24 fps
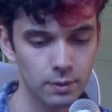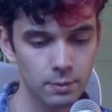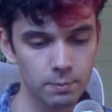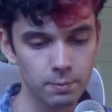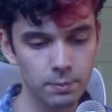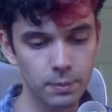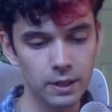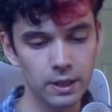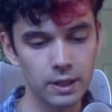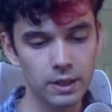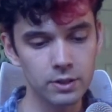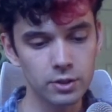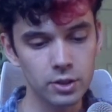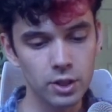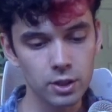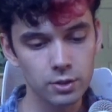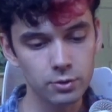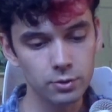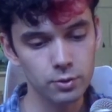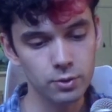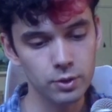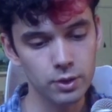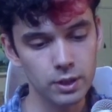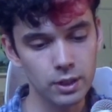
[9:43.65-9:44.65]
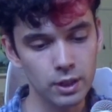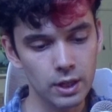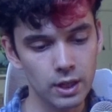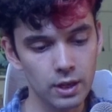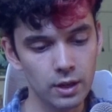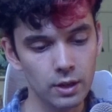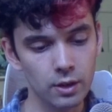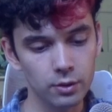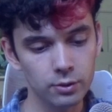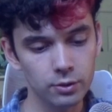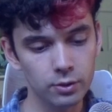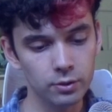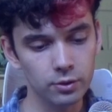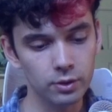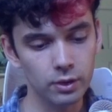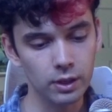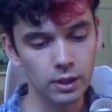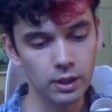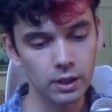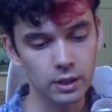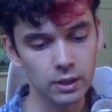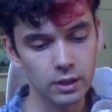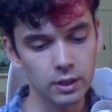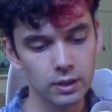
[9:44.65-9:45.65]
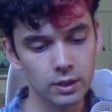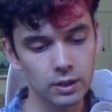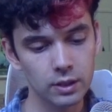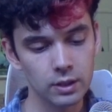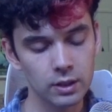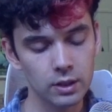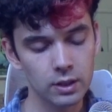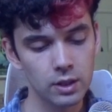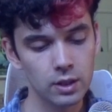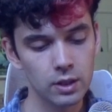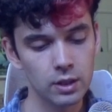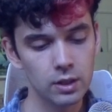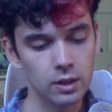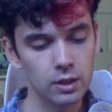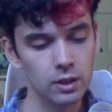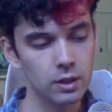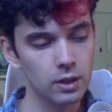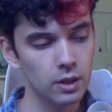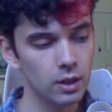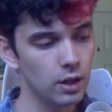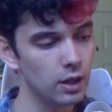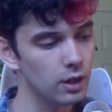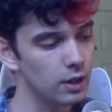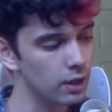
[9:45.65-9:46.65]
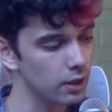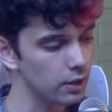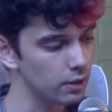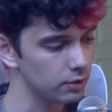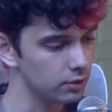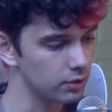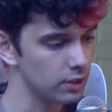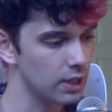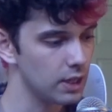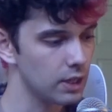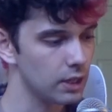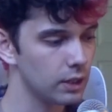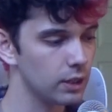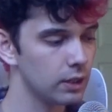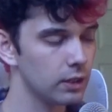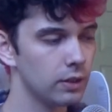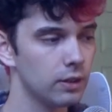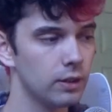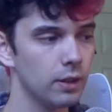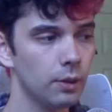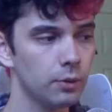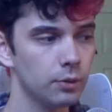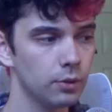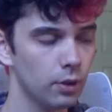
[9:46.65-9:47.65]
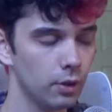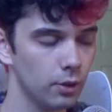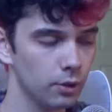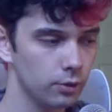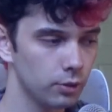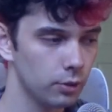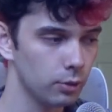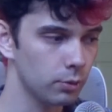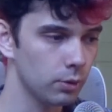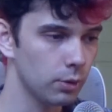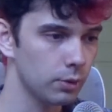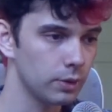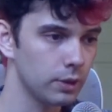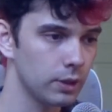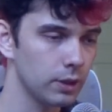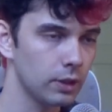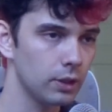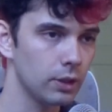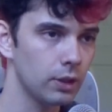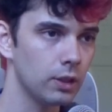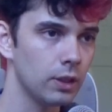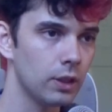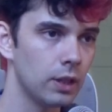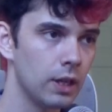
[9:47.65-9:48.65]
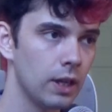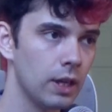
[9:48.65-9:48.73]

But in Joshua Tree, I also saw another snake that was also roadkill.